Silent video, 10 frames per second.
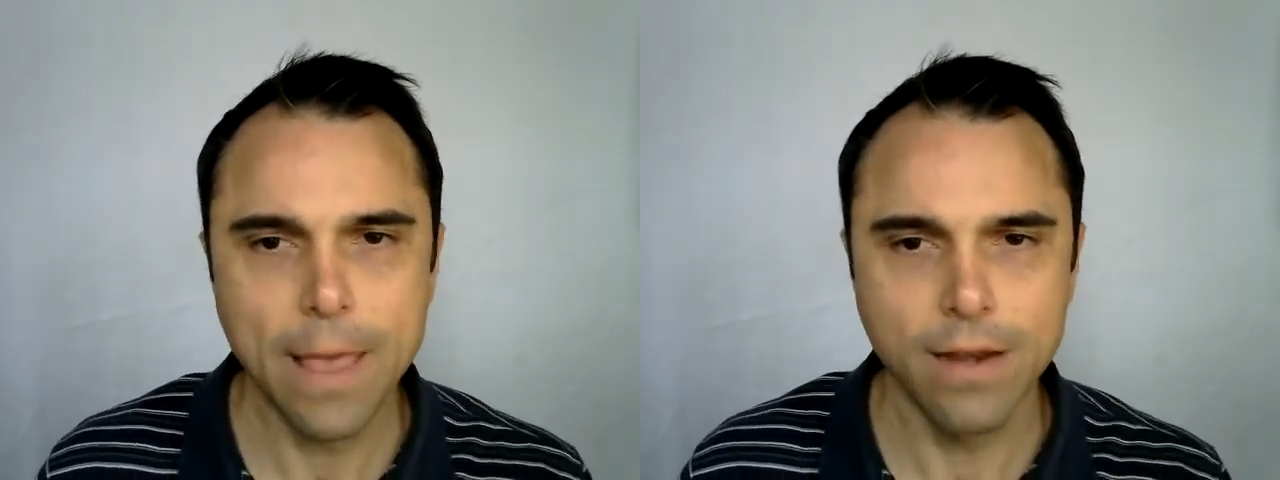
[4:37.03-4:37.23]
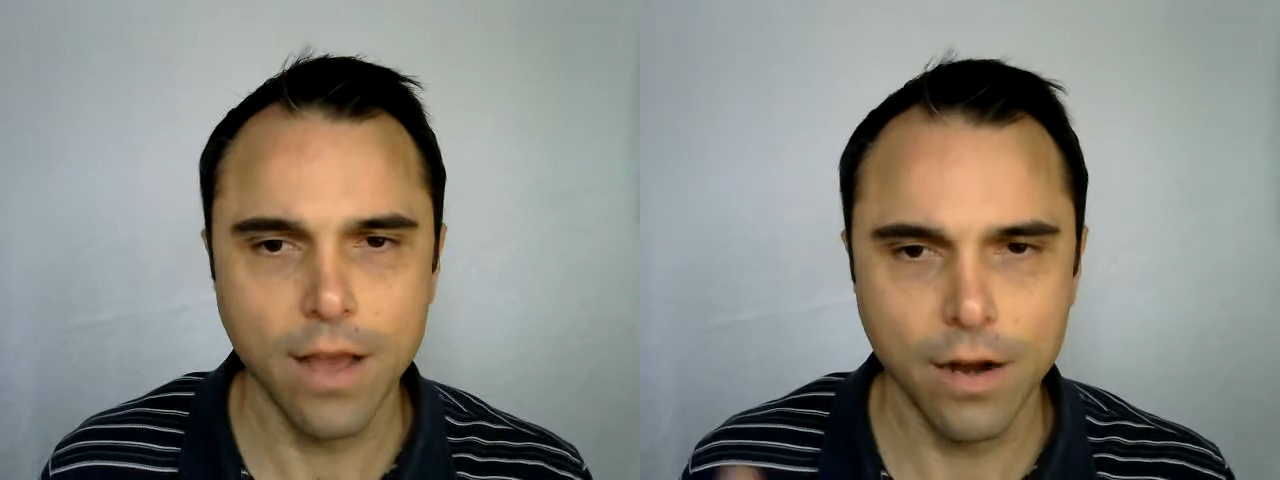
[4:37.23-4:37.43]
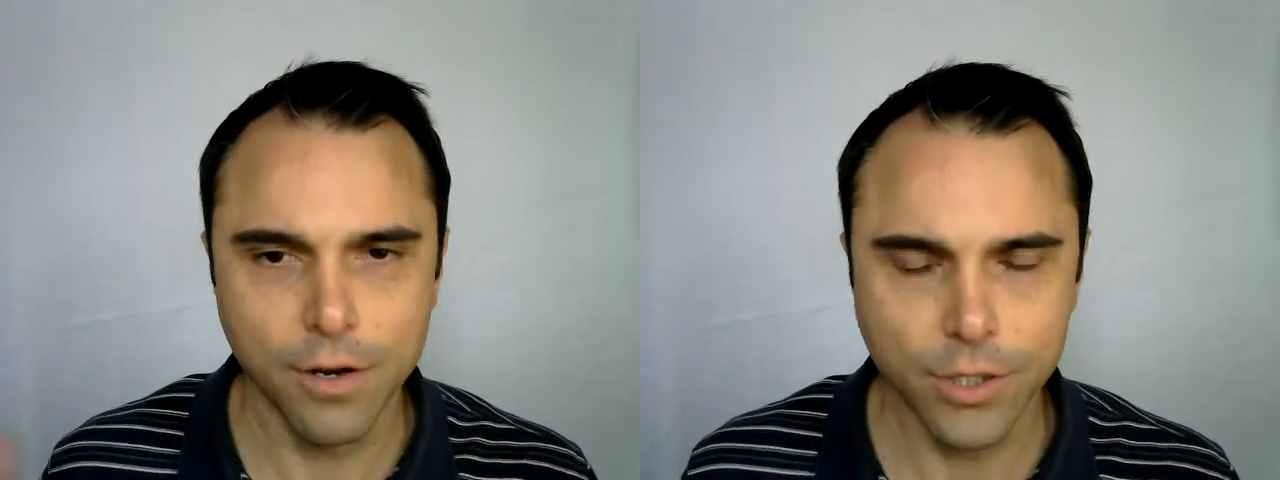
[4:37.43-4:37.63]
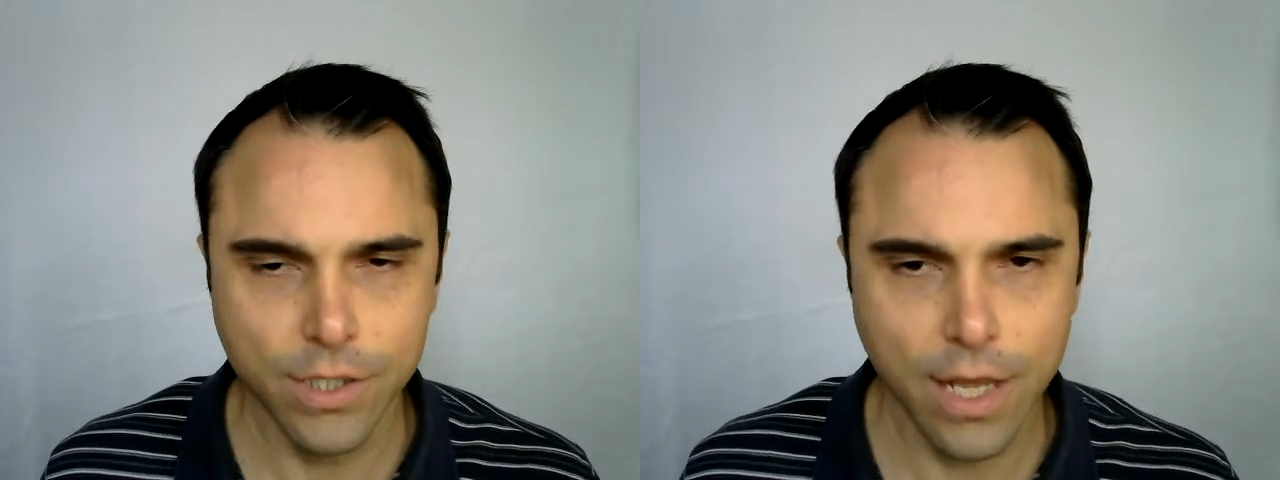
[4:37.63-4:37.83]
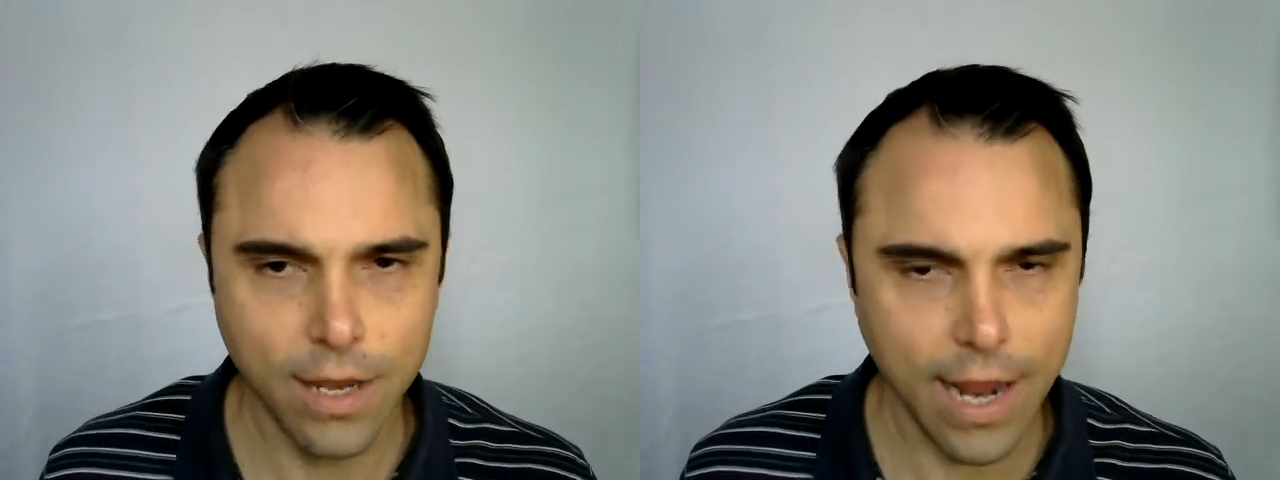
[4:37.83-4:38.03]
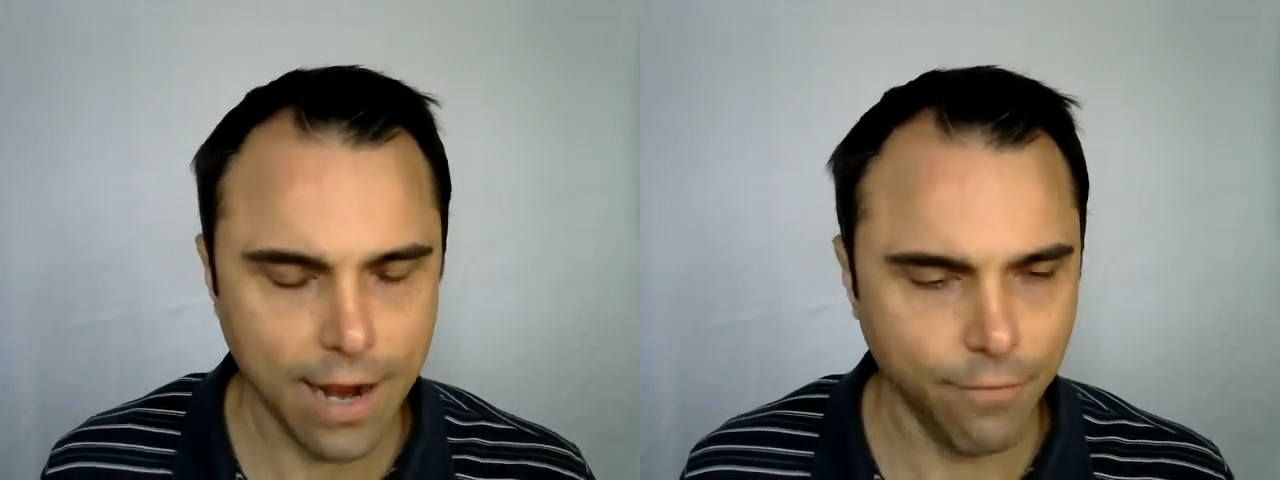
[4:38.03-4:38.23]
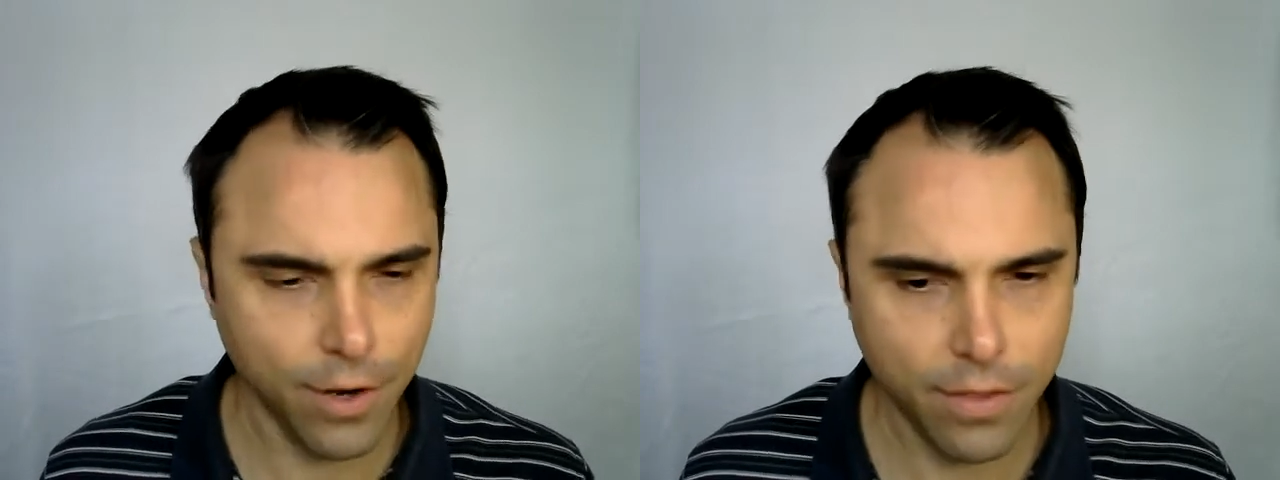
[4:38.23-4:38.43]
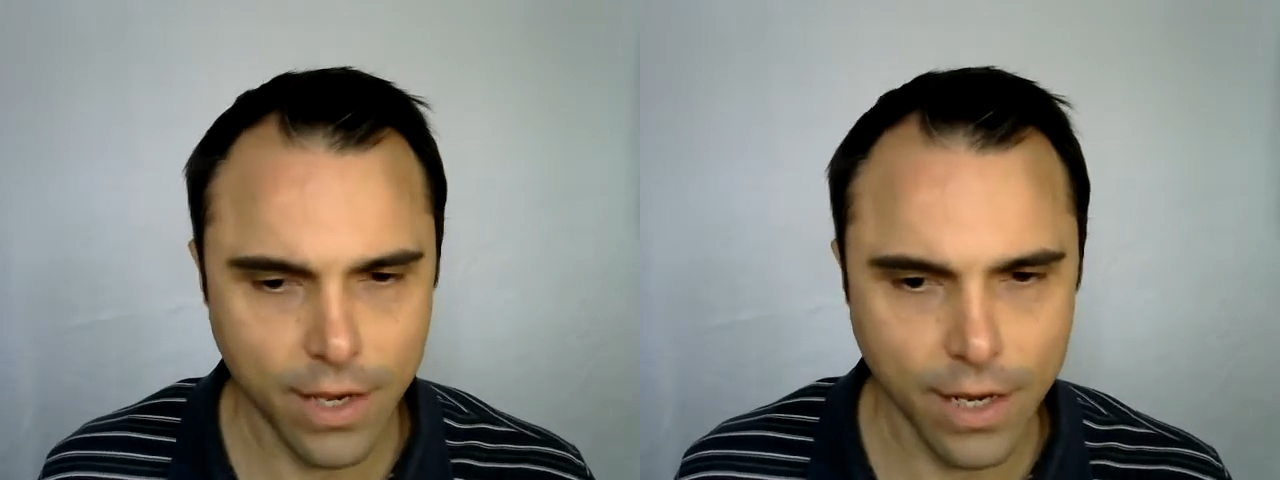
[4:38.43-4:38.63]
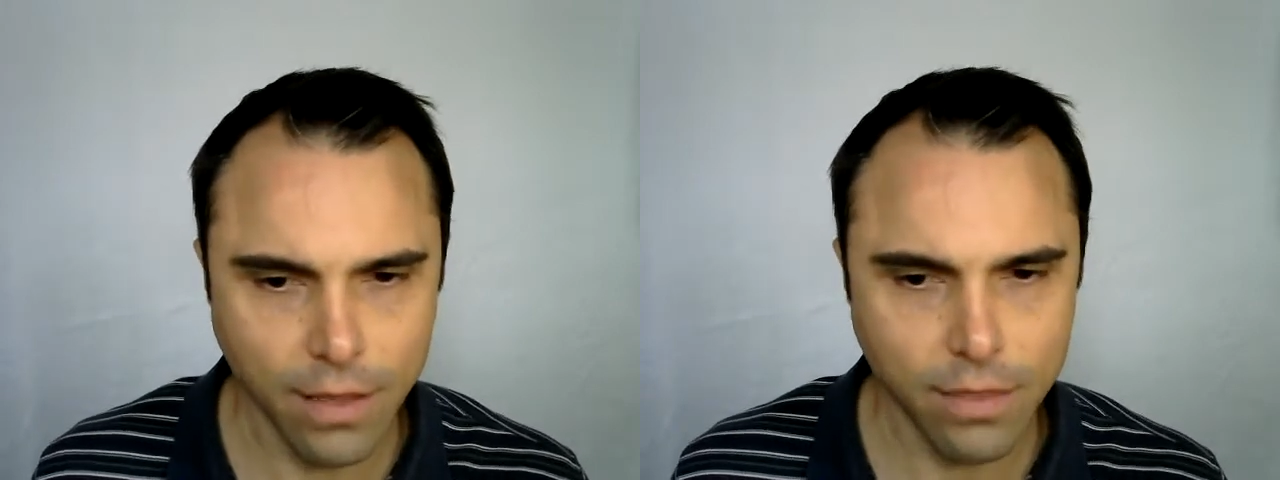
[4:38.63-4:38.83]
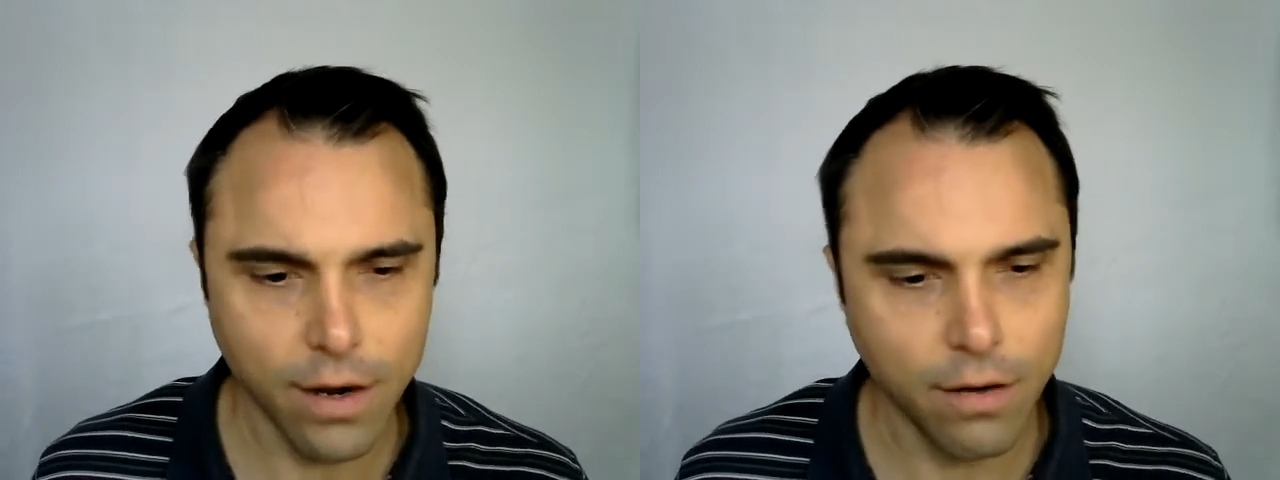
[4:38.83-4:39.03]
and not understand everything
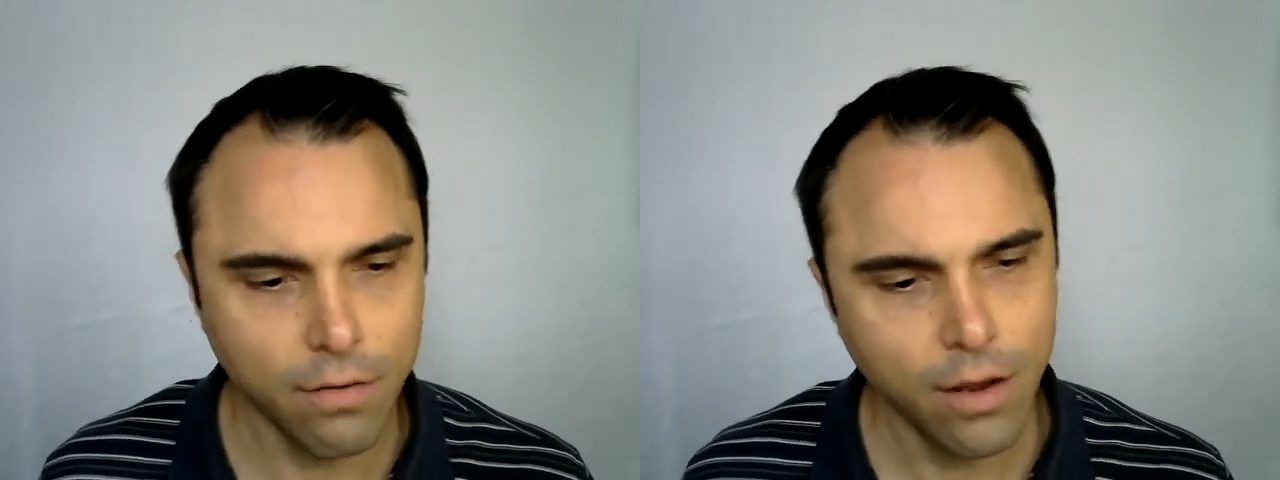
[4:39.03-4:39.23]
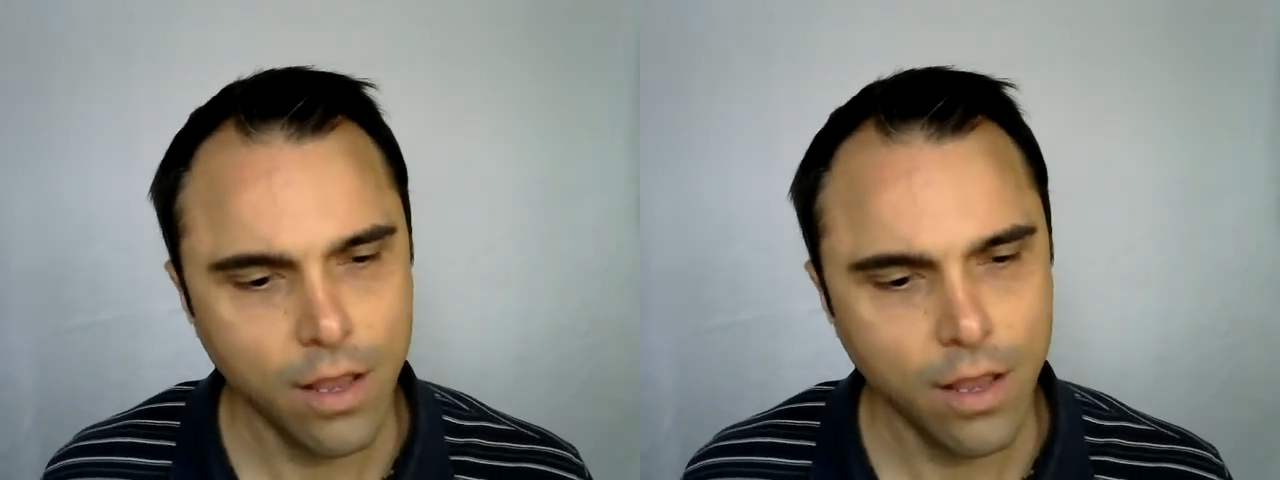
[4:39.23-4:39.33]
in there.